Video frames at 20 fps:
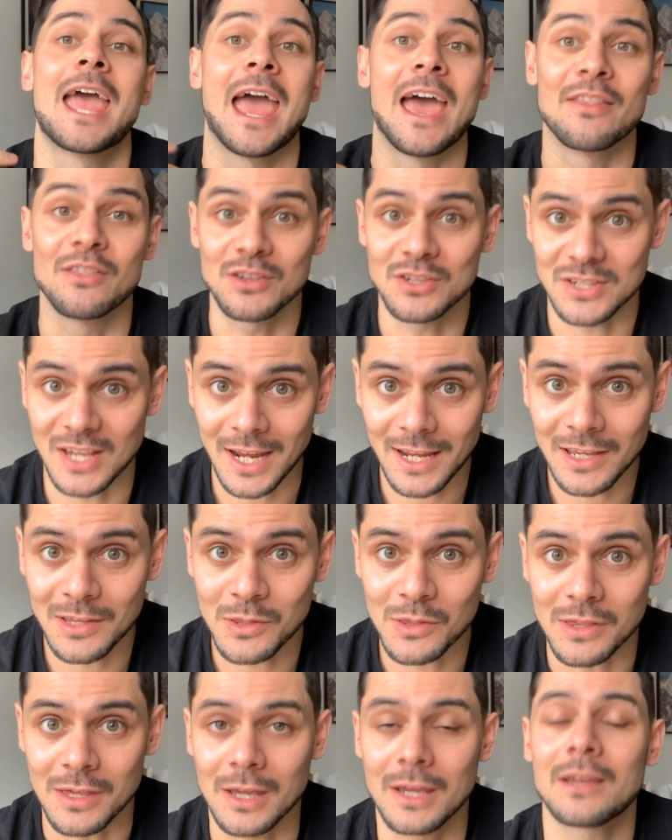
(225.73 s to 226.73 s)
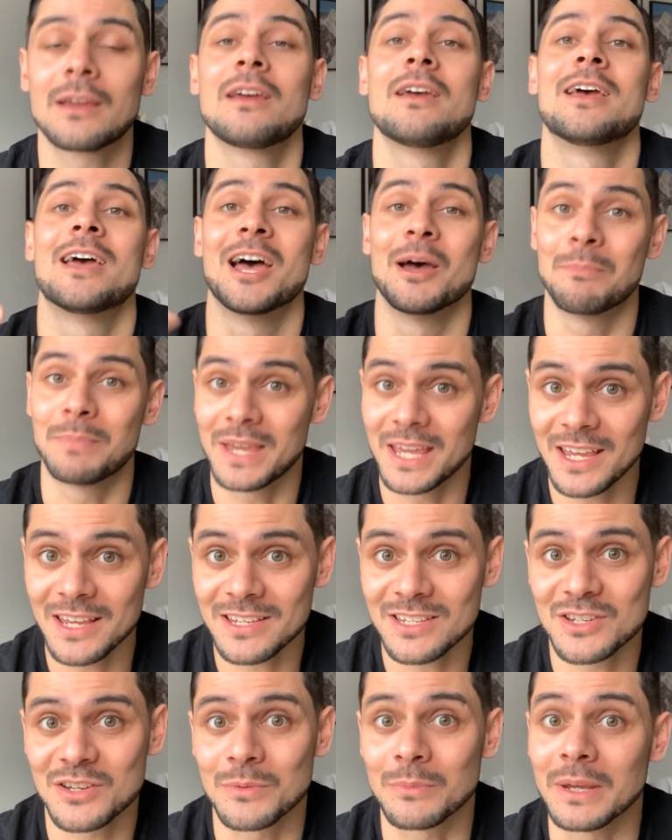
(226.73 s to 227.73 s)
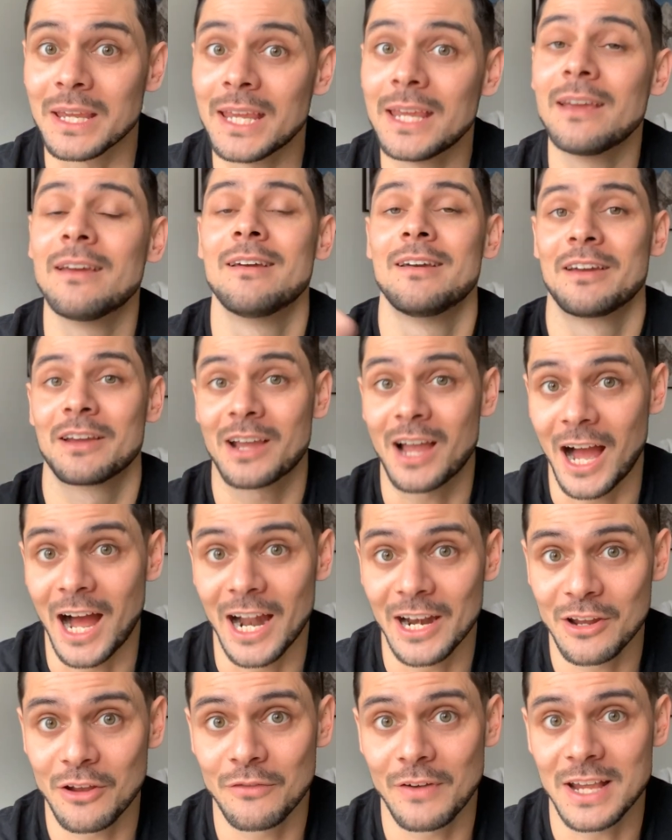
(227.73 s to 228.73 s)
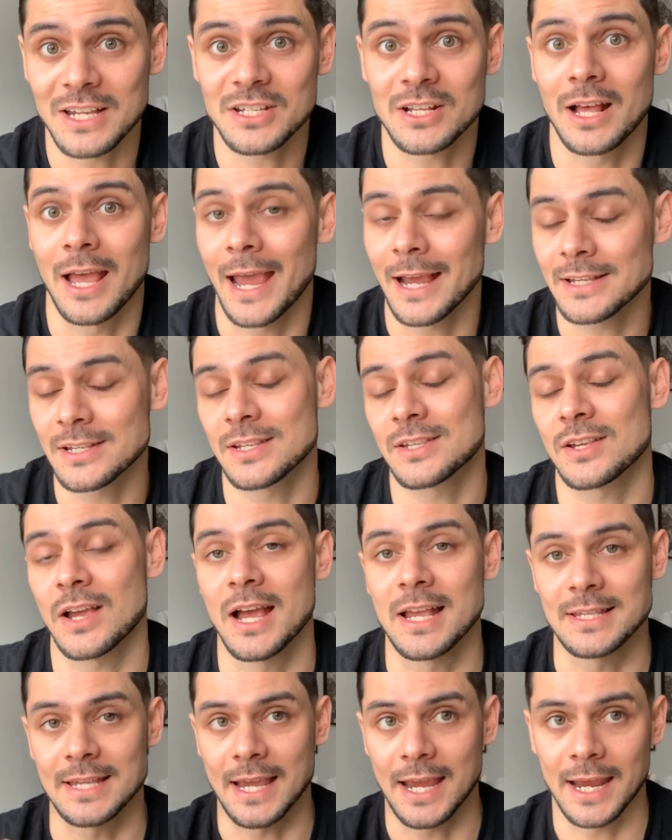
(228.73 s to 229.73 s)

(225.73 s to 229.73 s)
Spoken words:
And the second thing appears to be cardiovascular exercise.